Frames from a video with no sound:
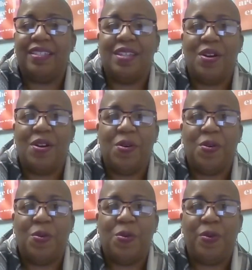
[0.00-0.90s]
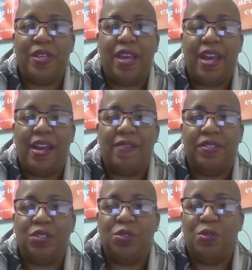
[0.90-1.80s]
so we have
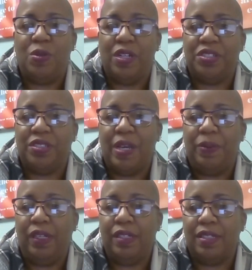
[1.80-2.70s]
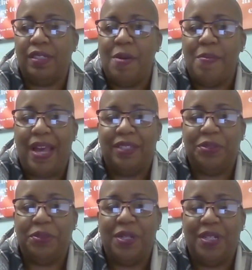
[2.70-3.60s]
the 2 questions that we needed to come back
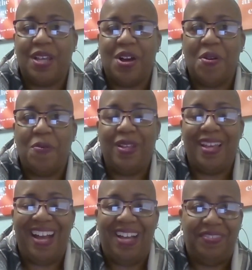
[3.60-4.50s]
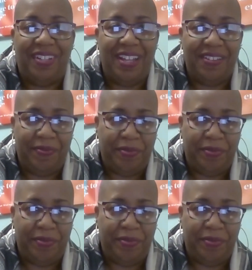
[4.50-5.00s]
to. That is all we have left.